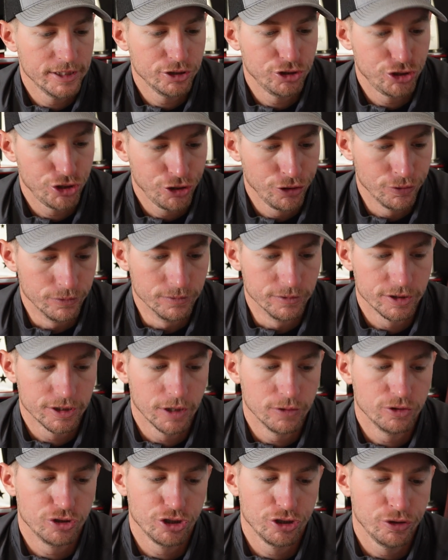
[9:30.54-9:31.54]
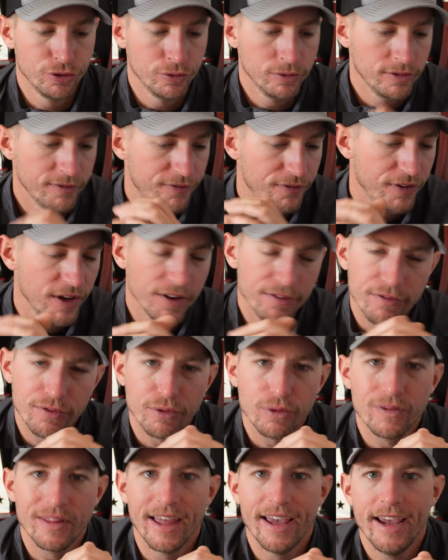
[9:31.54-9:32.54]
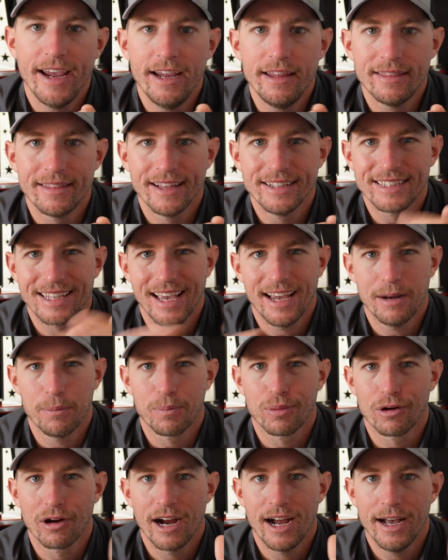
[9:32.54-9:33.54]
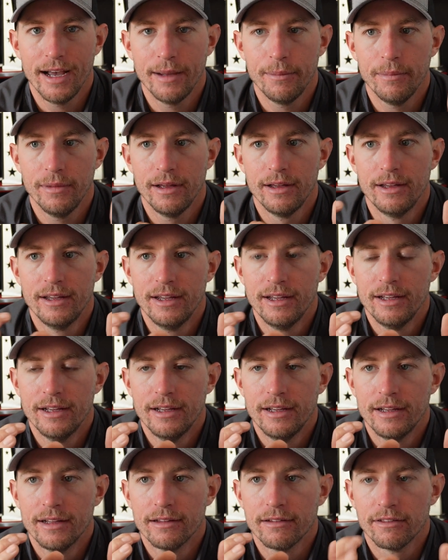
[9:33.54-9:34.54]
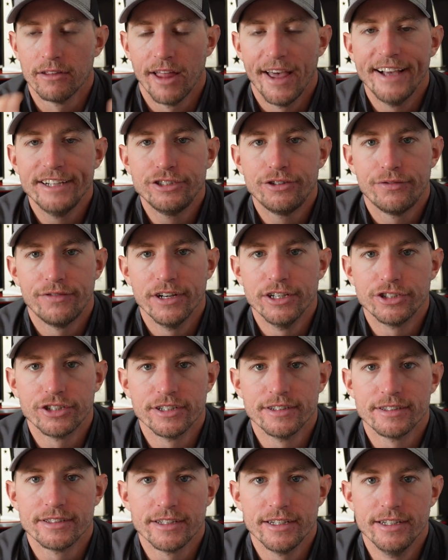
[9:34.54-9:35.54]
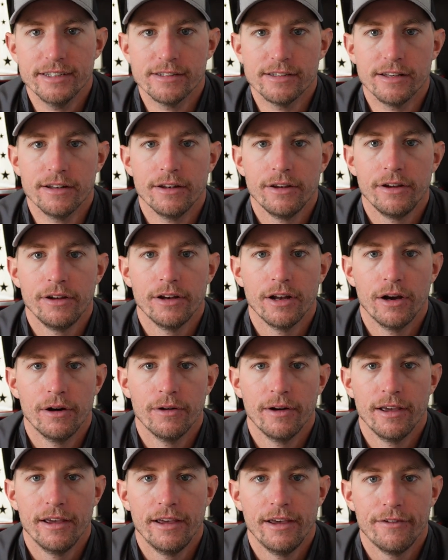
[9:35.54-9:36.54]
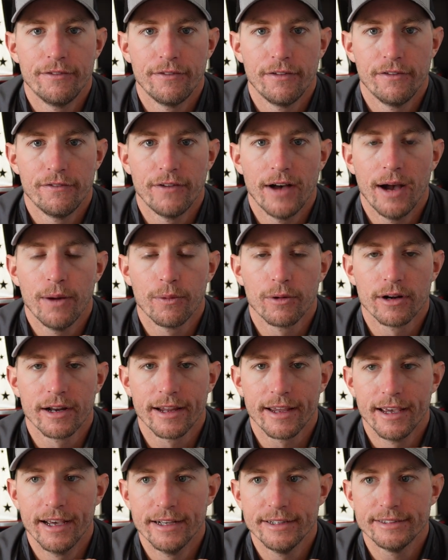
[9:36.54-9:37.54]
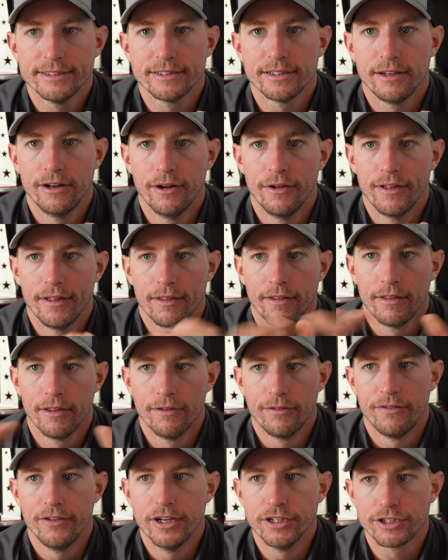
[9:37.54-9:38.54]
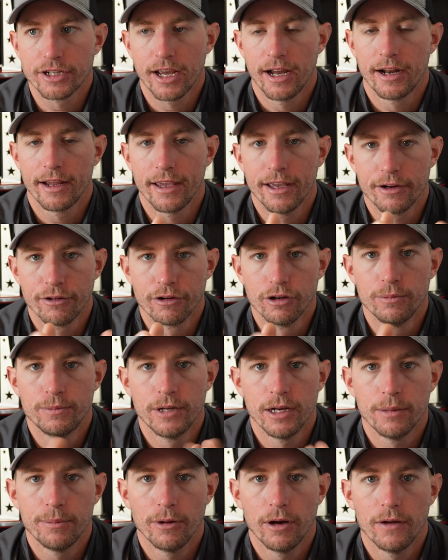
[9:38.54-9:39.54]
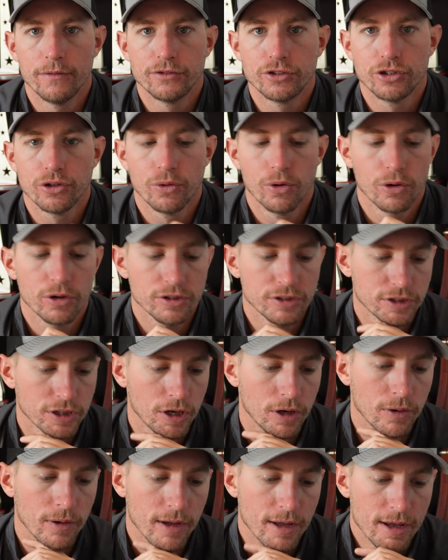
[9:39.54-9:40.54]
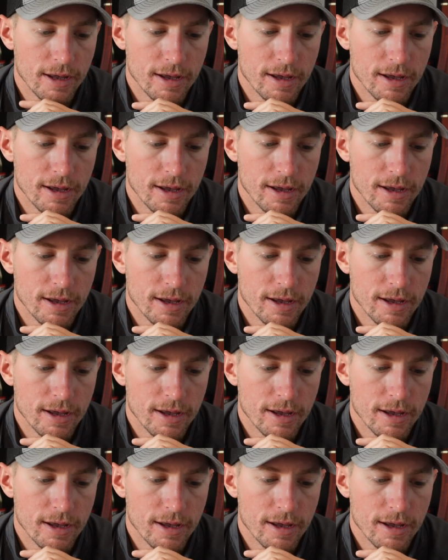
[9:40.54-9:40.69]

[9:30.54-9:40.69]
June. So June 5th through the 8th, that's kind of prime ledge fishing season. If I were to guess, the fish kind of get grouped up offshore. So